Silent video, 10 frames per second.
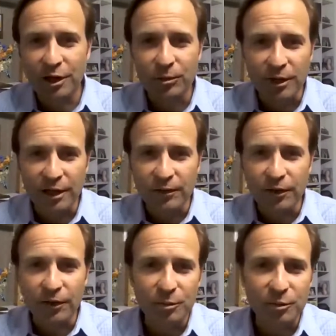We're going to have all the
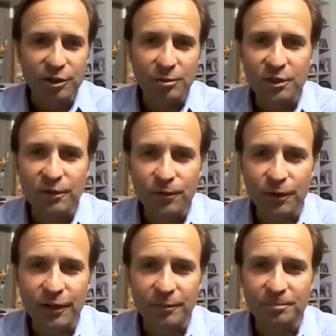numbers updated for
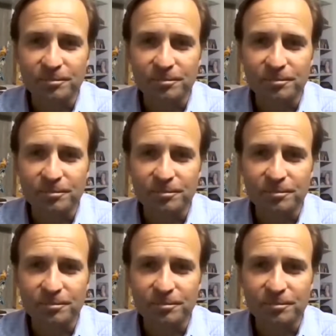you then.